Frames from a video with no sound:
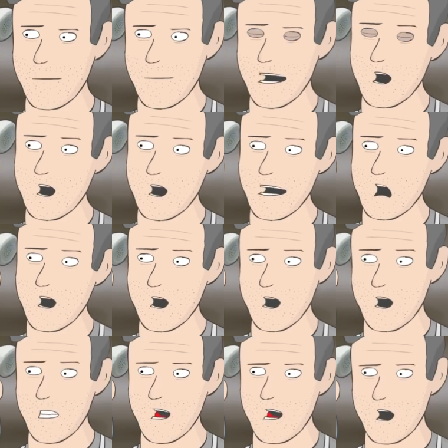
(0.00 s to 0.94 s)
Whoa,
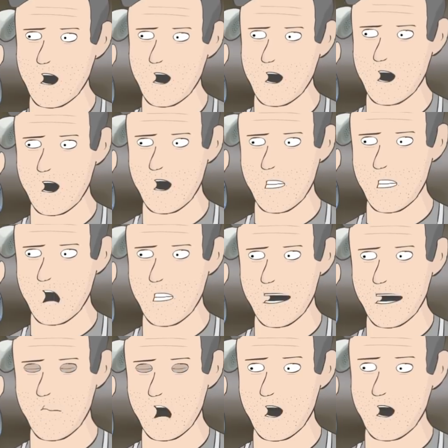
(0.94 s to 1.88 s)
whoa, slow down.
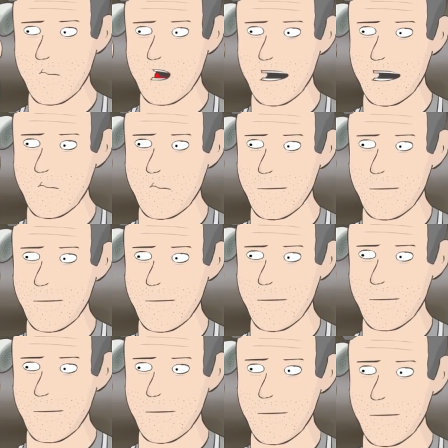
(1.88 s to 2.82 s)
What's the problem? Meow,
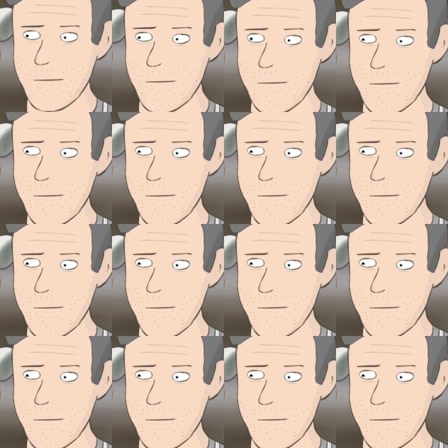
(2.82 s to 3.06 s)
meow, meow.